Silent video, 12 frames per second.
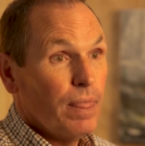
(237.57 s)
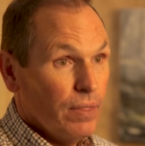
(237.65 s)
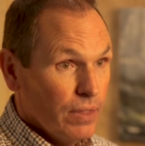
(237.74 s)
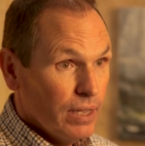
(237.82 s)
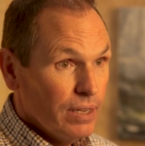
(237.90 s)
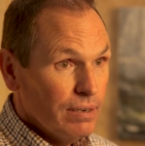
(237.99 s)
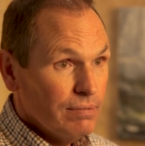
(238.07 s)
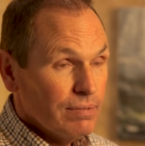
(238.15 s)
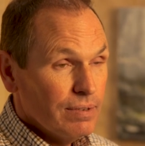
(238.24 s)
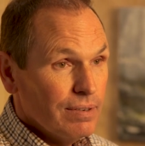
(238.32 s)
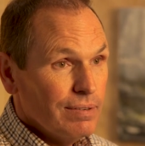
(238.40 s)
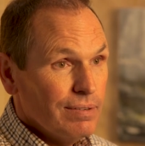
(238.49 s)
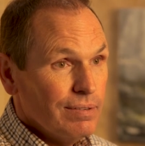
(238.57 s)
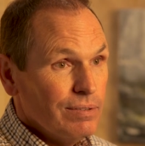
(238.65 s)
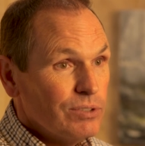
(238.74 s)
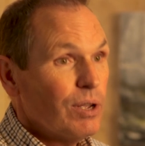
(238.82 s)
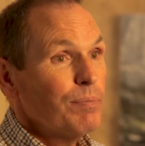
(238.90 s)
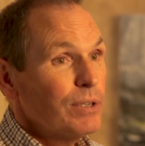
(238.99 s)
Then
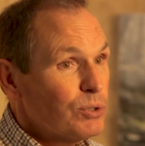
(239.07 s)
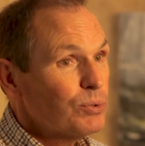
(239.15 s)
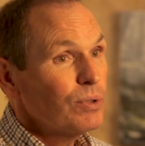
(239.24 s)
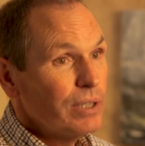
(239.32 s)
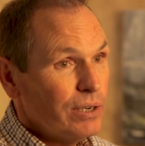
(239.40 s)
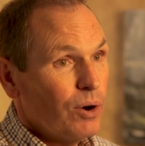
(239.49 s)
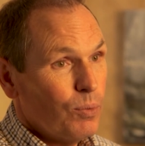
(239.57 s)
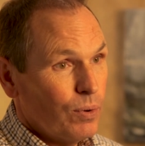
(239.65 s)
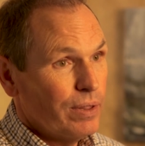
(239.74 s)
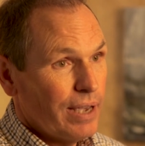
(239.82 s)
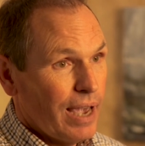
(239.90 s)
something truly noteworthy